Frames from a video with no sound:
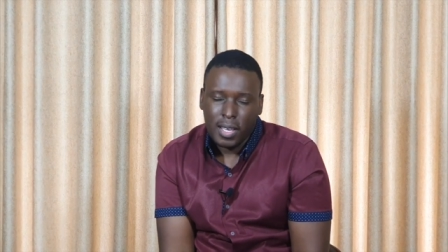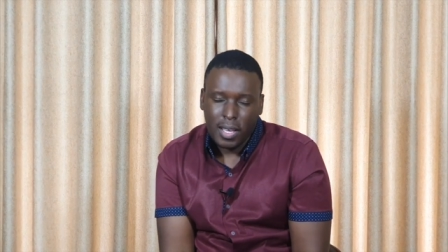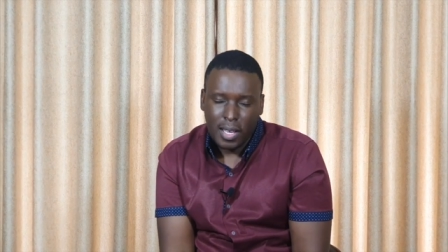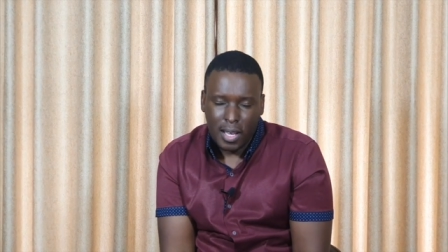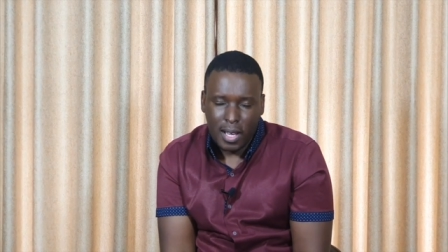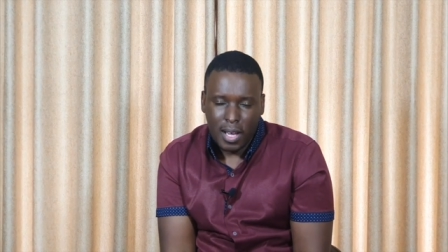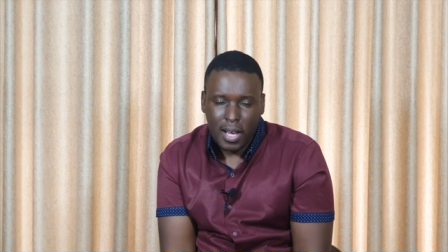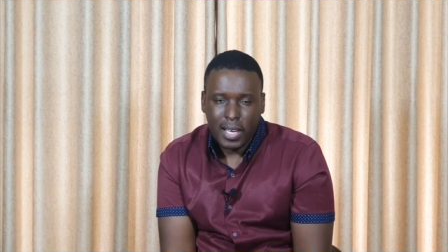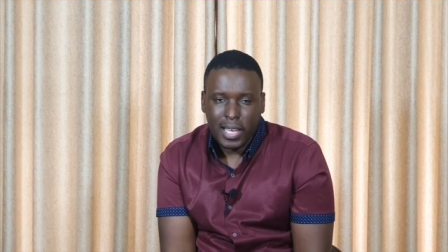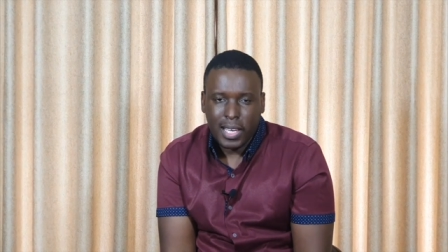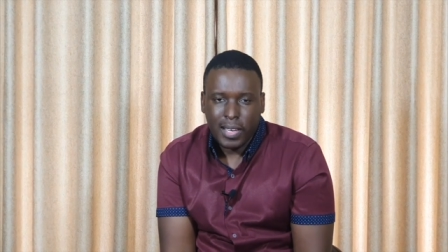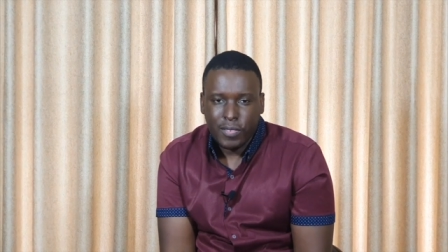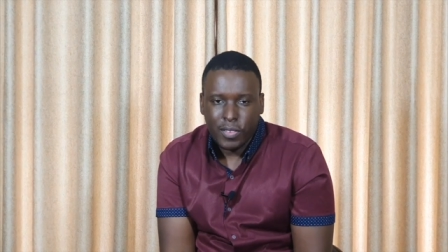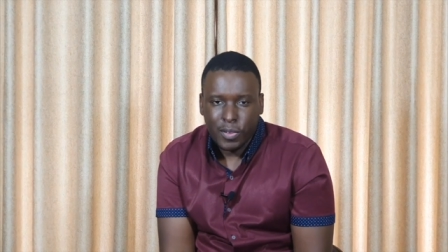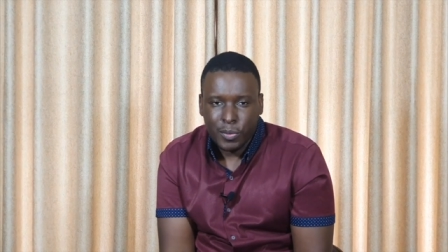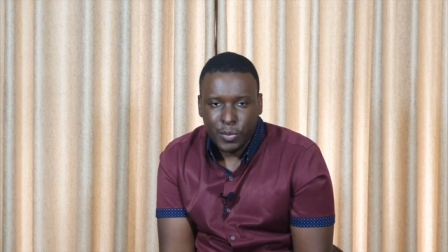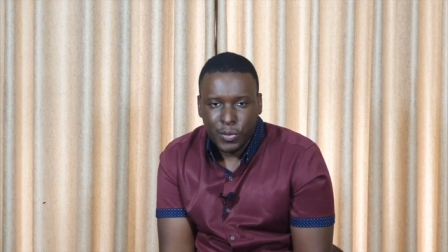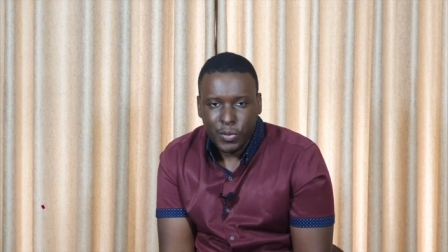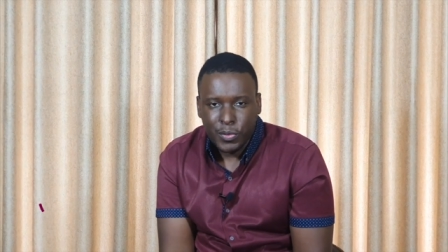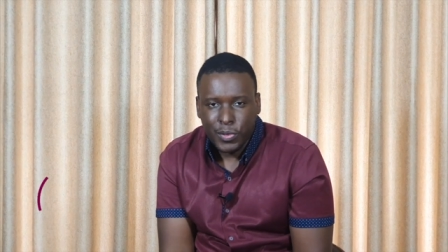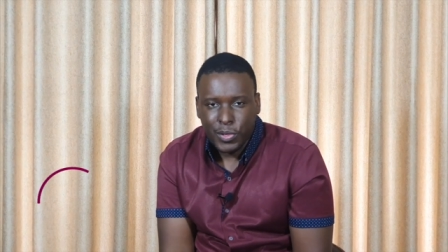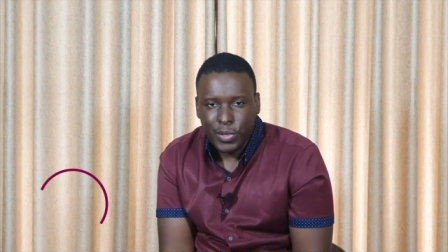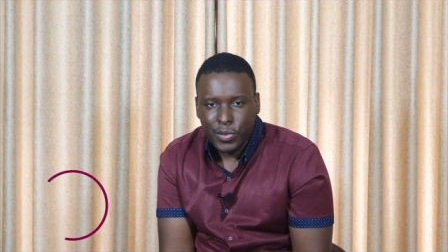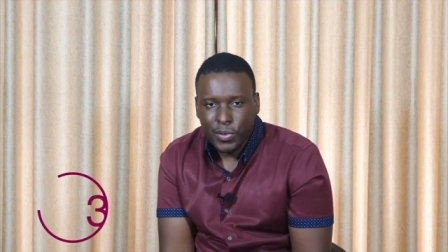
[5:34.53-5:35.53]
I give the
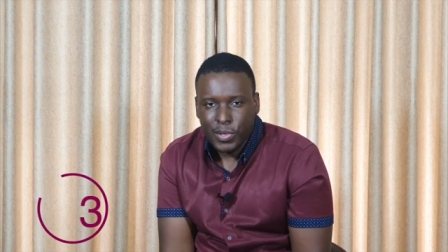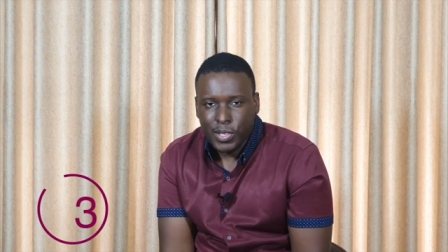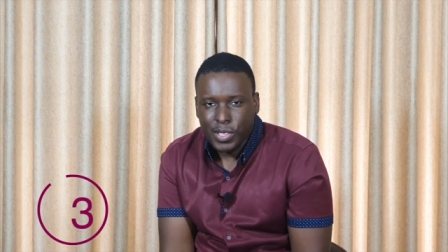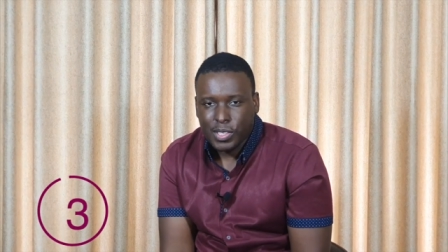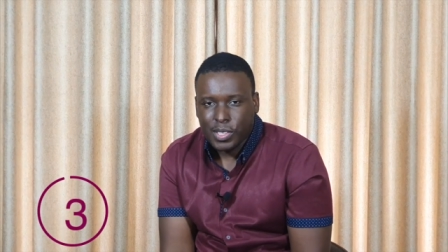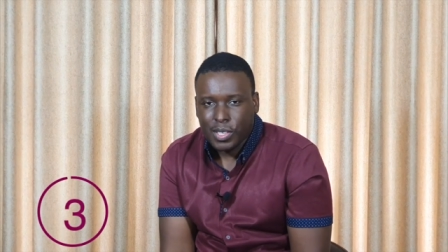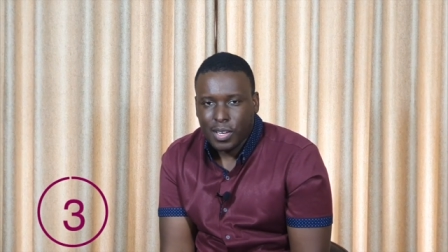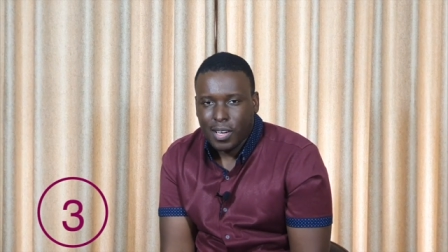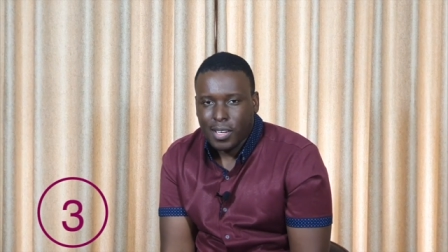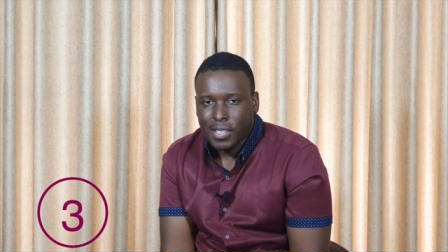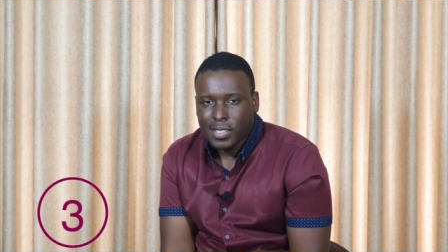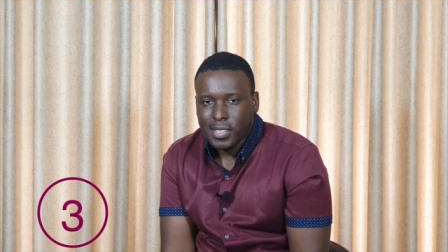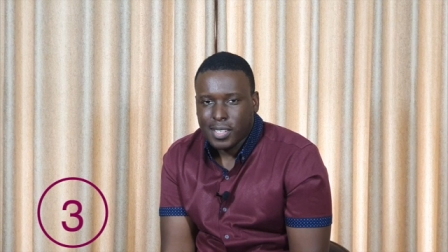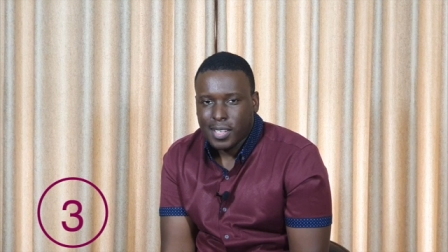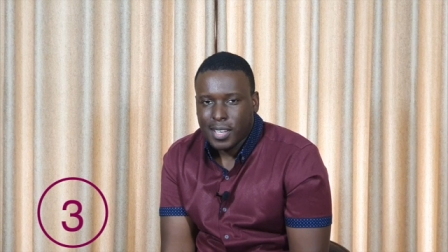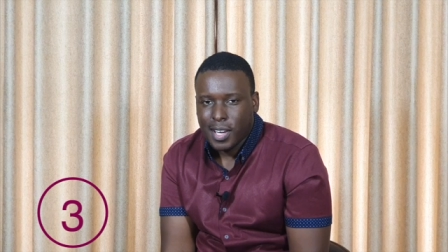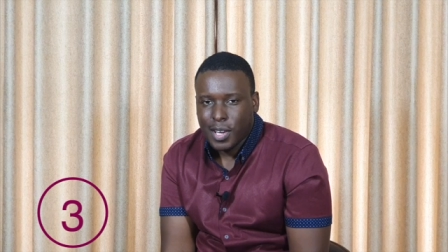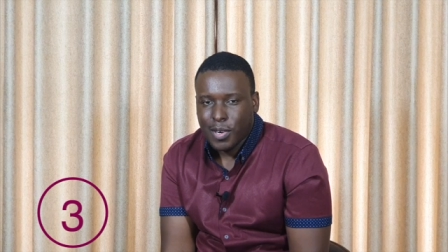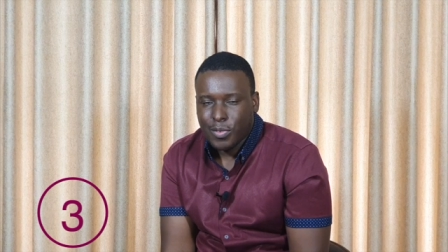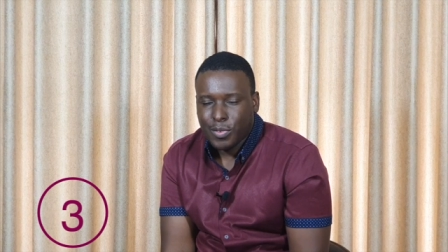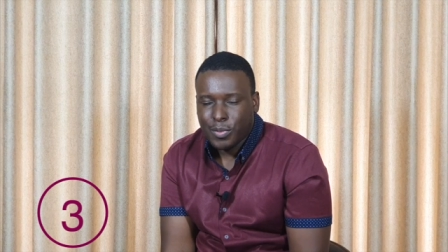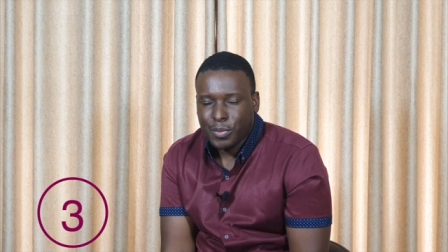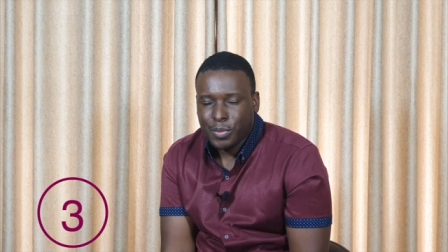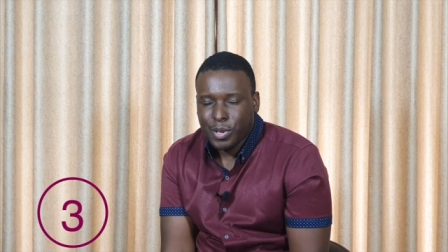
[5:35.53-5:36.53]
movie 3 stars out
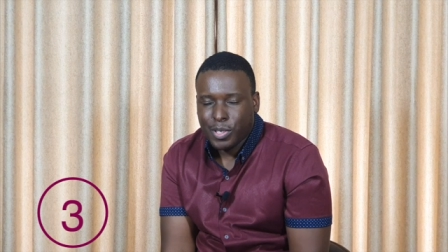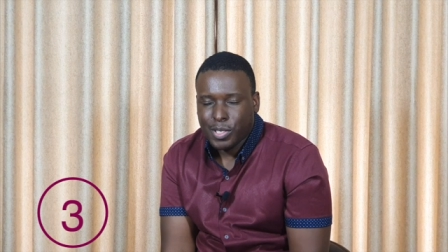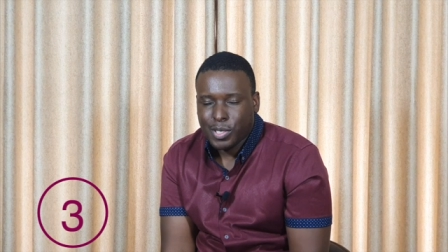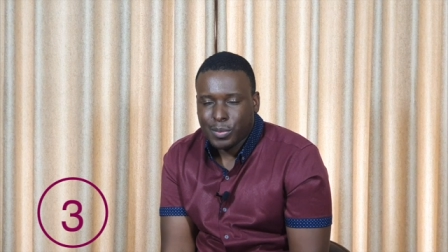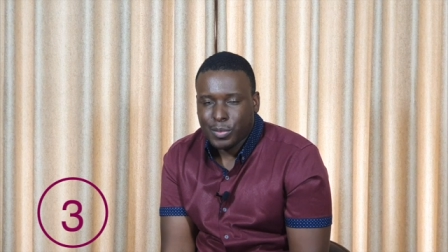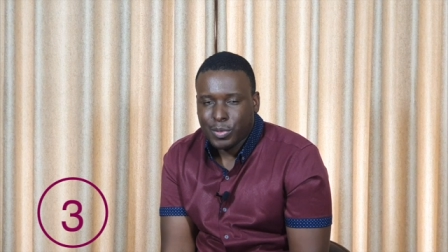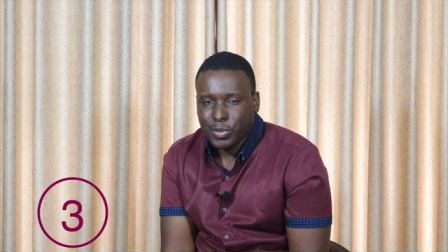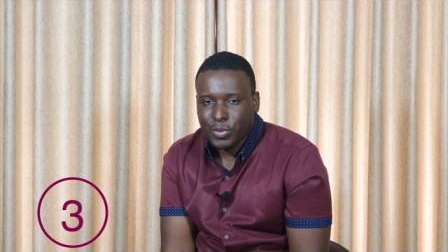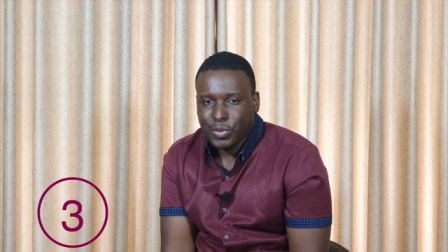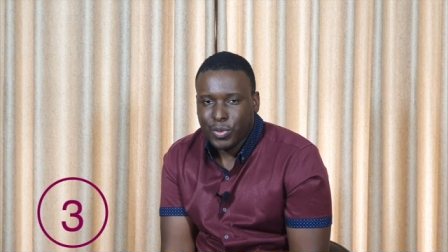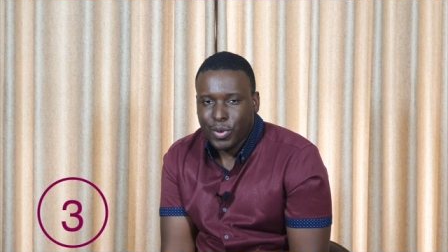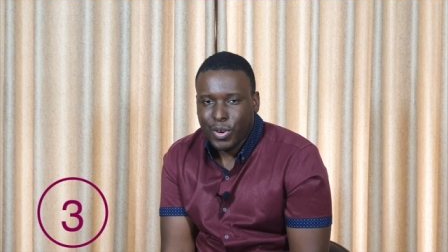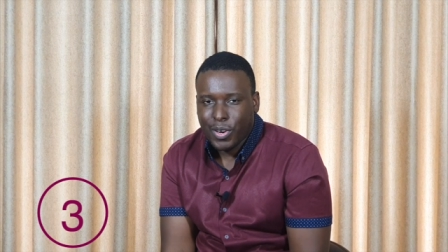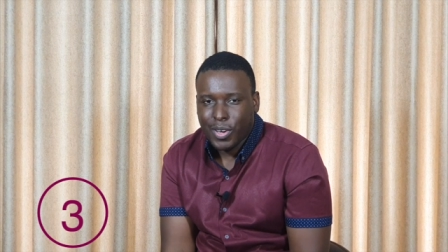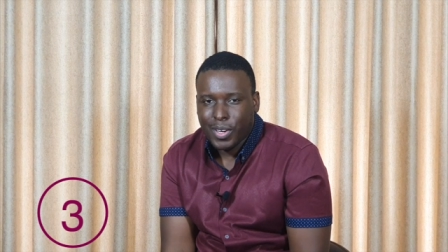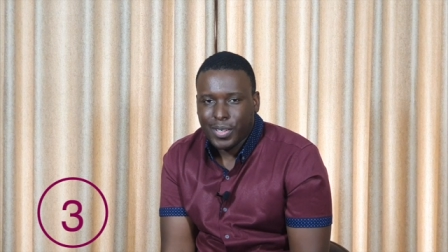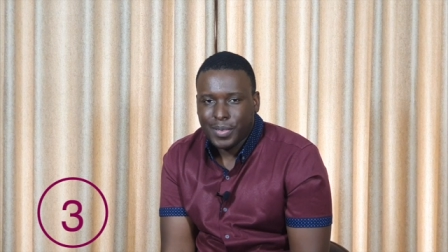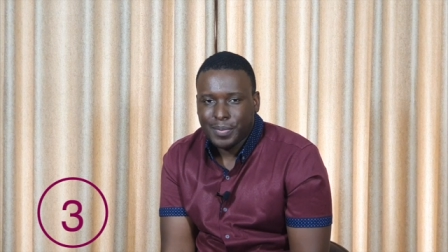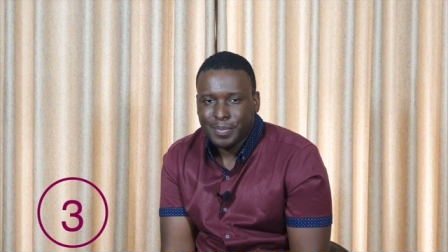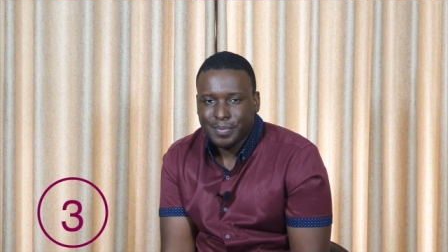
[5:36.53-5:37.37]
of a possible 4.